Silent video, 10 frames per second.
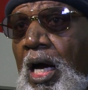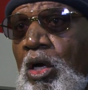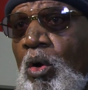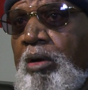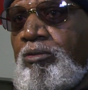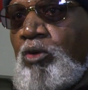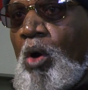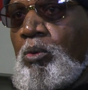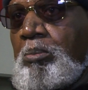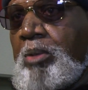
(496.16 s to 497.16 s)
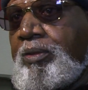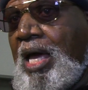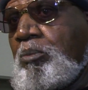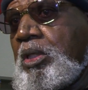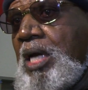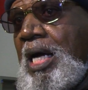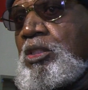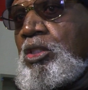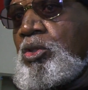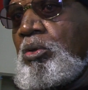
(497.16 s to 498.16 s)
going forward, but that would
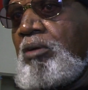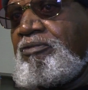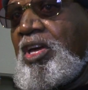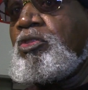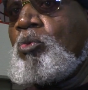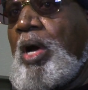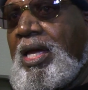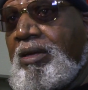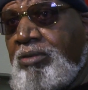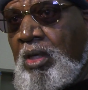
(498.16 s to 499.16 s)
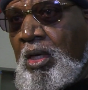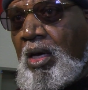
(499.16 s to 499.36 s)
constitute a fifth wave